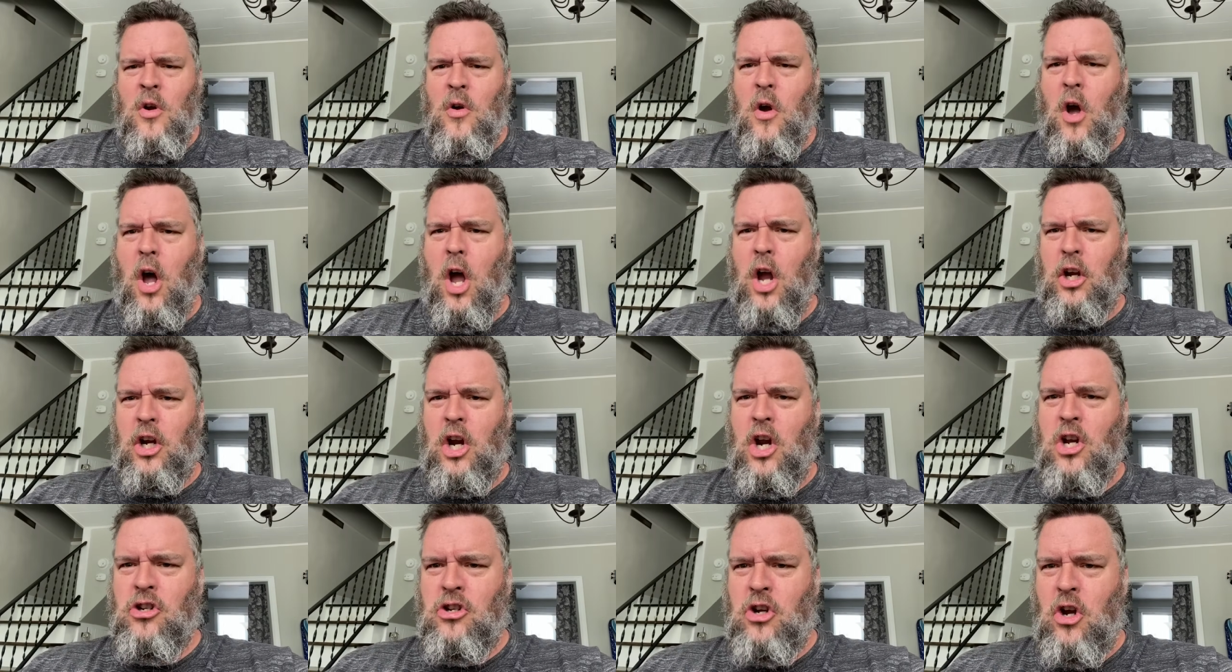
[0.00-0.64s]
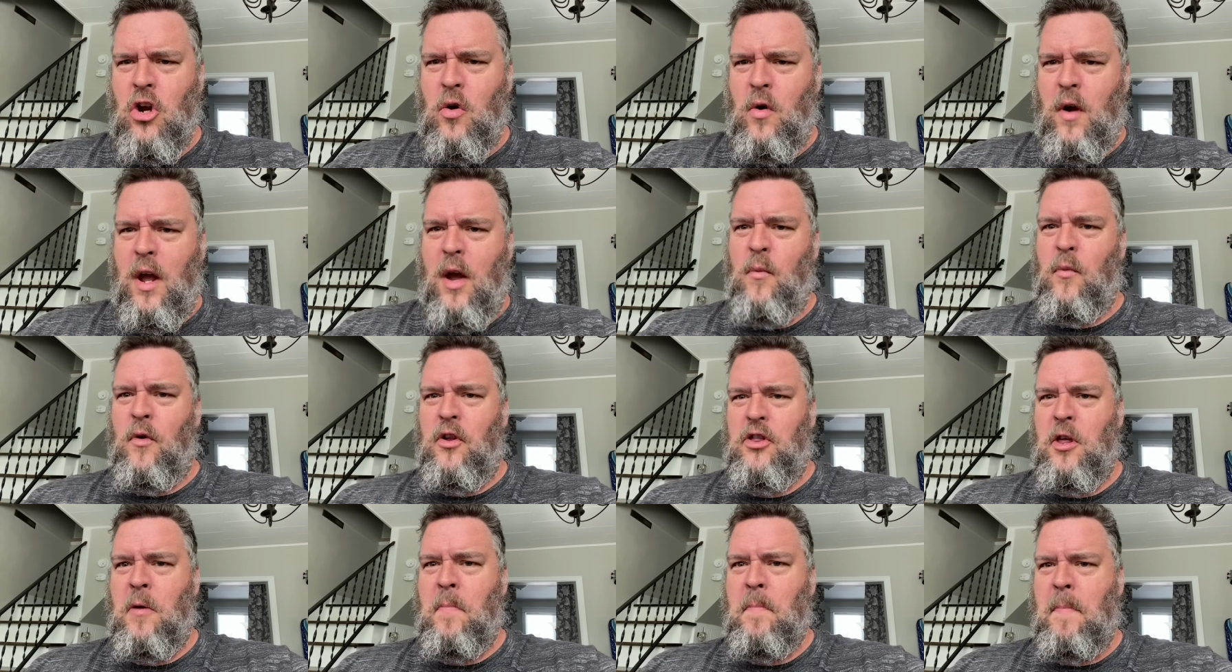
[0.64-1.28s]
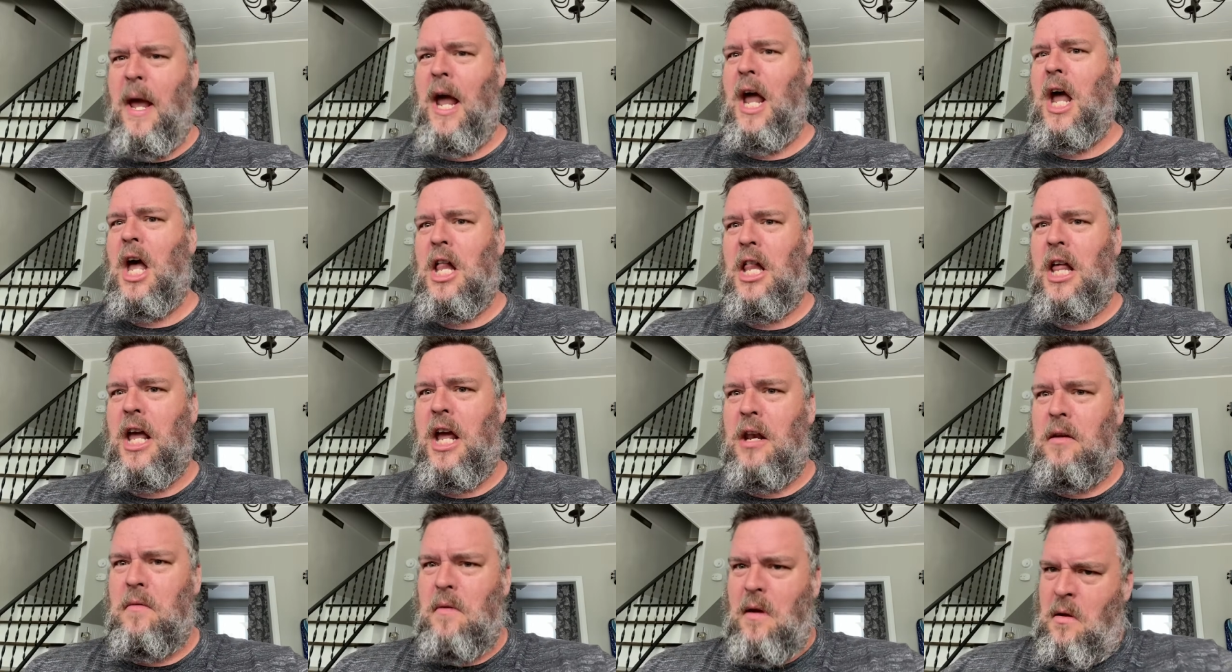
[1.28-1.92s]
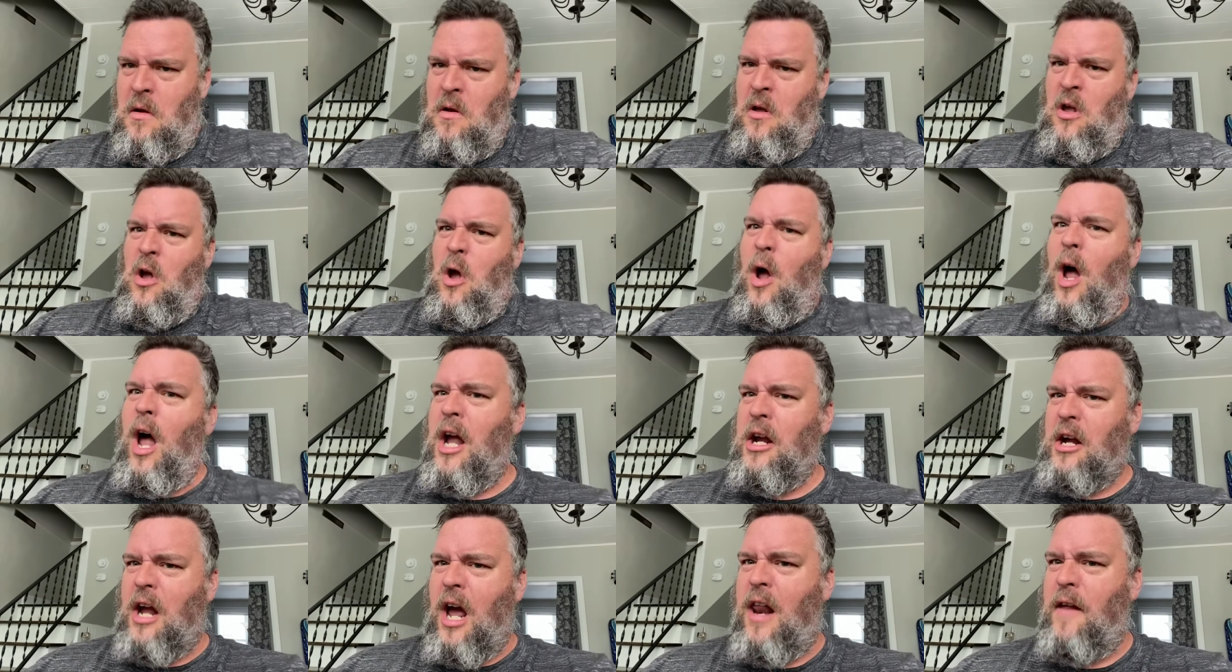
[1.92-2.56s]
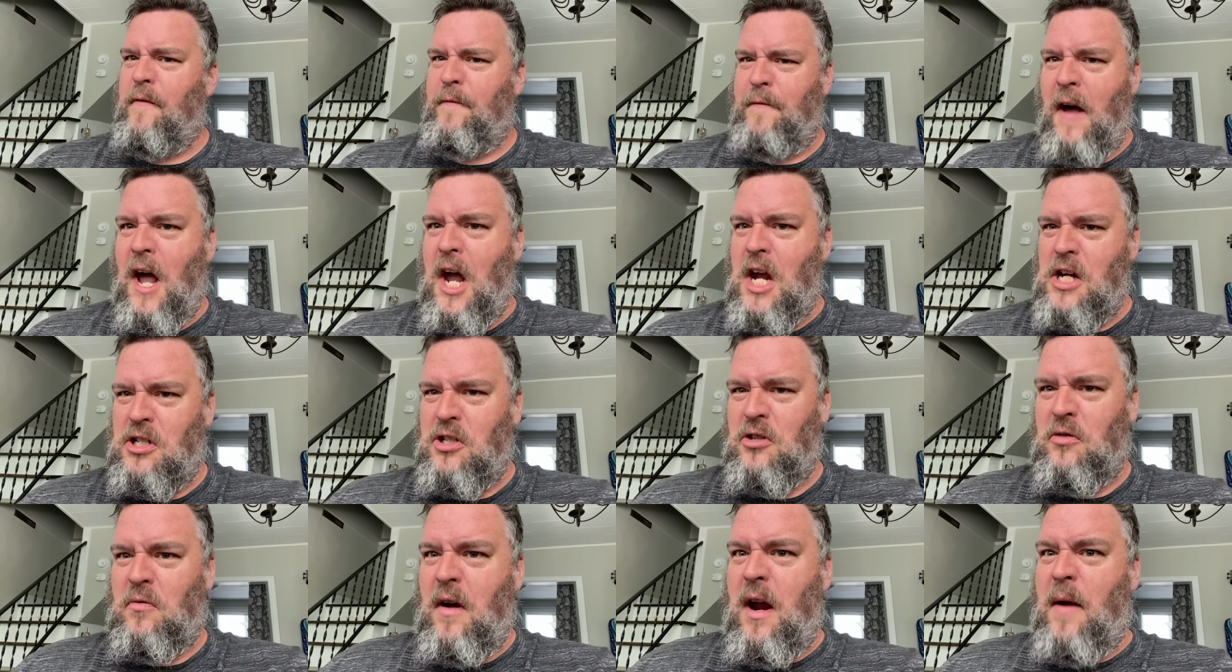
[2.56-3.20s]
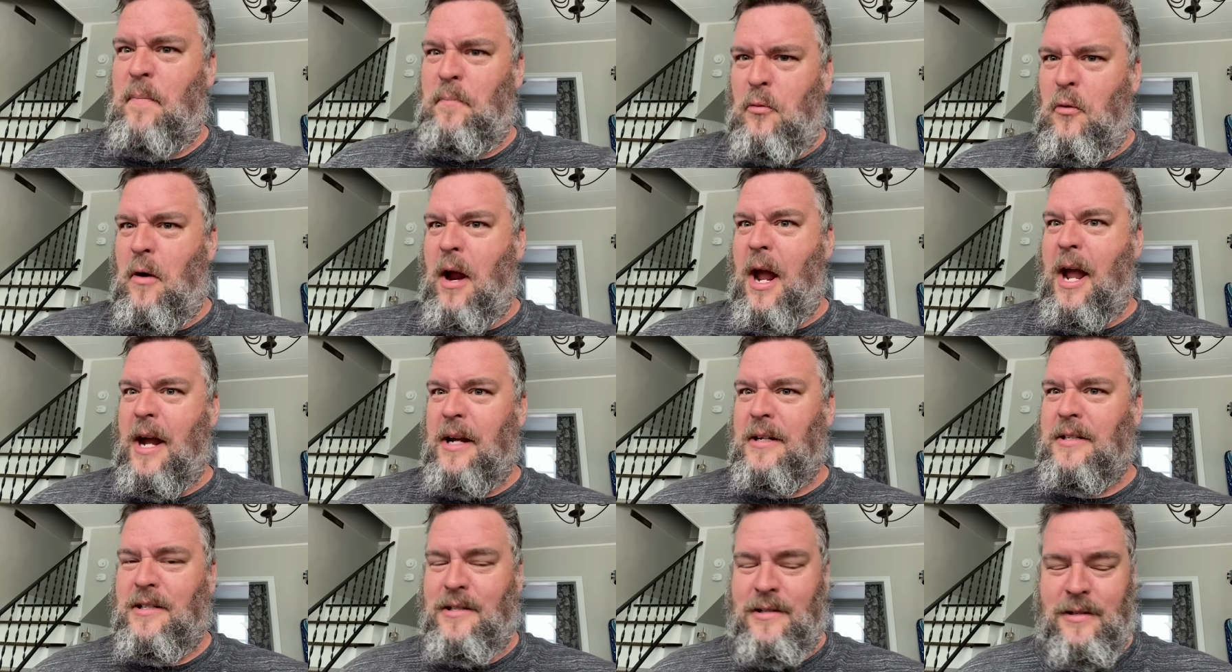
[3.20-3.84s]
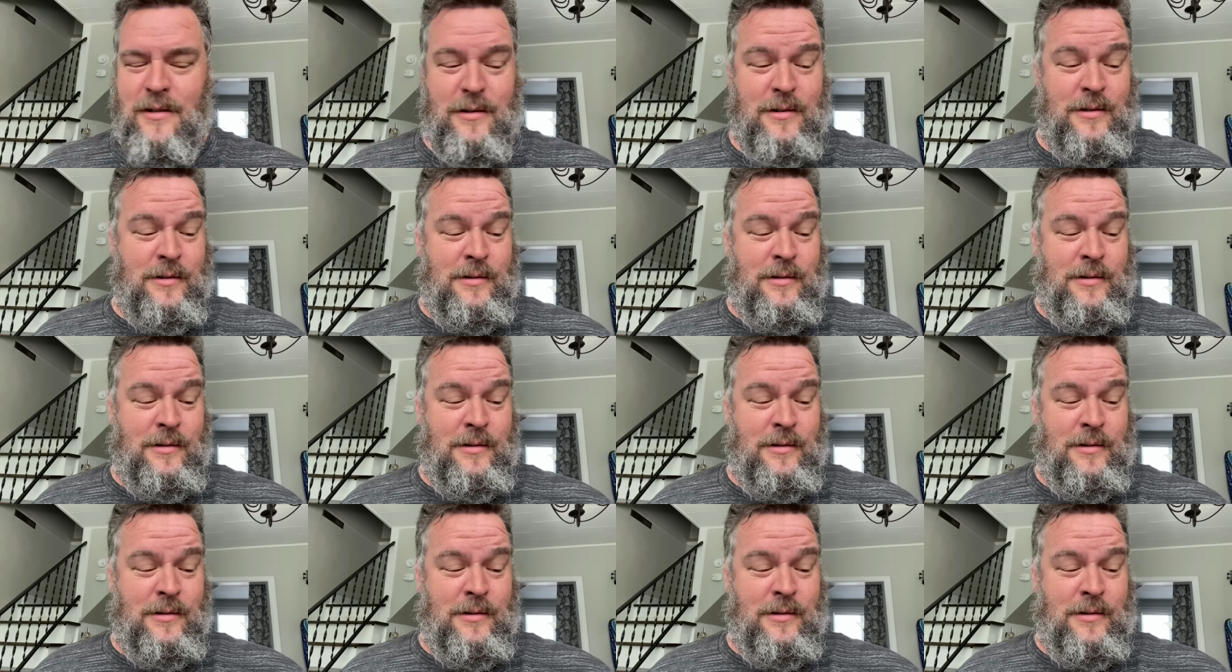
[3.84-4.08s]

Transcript: I can do it with a mallet. I got a vice grip, Rex.